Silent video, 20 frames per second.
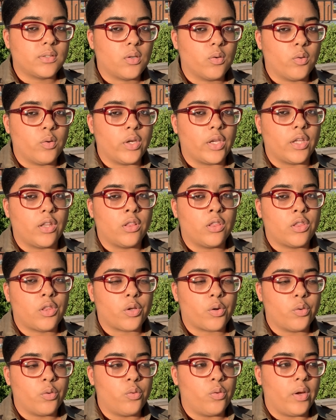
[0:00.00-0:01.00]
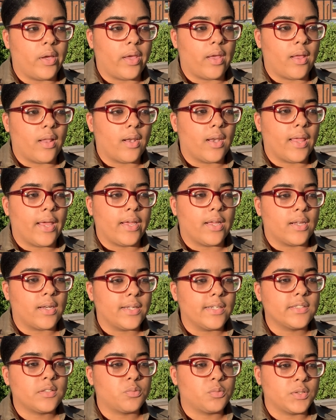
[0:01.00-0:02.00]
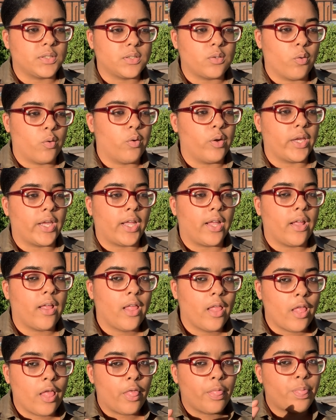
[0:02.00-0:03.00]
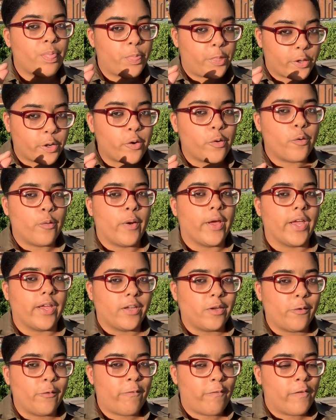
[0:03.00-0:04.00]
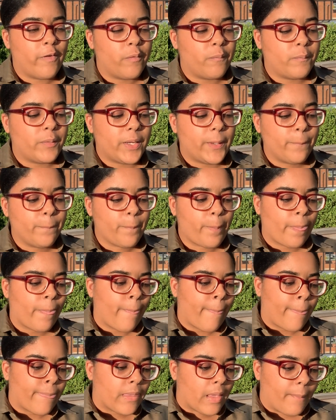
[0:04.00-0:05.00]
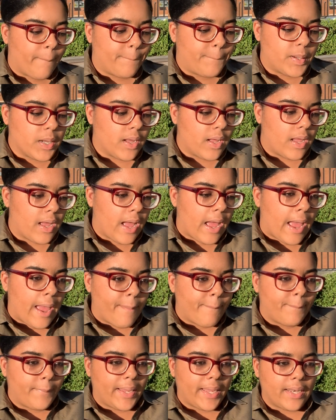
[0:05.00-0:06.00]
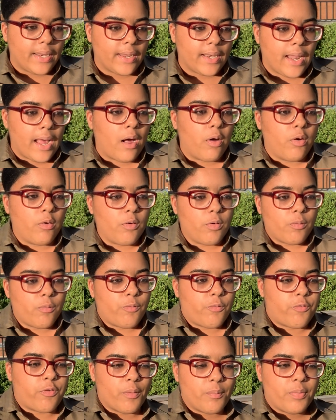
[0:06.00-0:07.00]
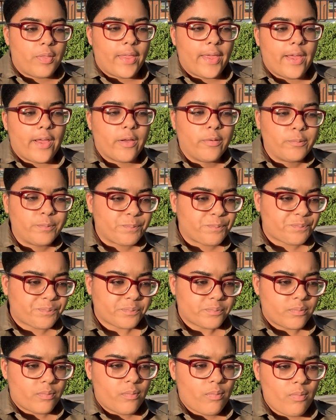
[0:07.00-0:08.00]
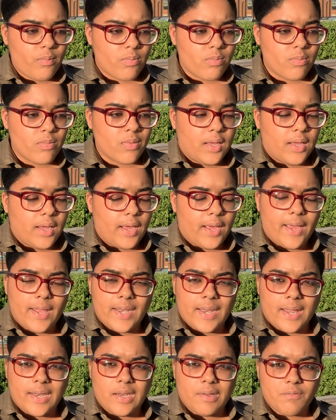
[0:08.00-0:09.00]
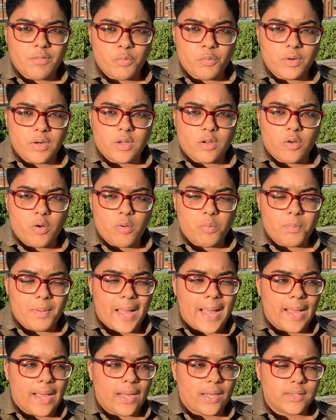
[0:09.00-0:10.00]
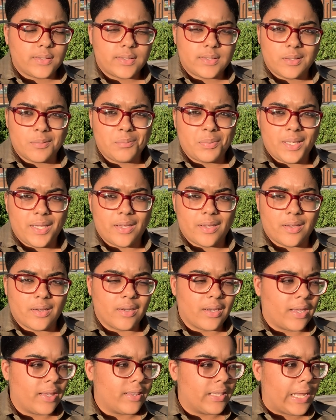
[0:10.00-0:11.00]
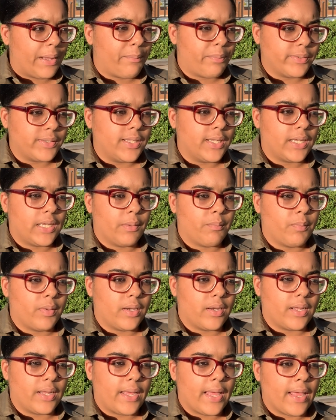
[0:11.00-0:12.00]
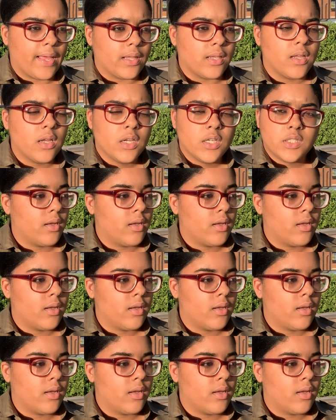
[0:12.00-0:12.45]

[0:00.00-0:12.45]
going through it. Like, Liz was going through it. You feel me? But I made it out from there. And I never want to go back to being in that predicament again.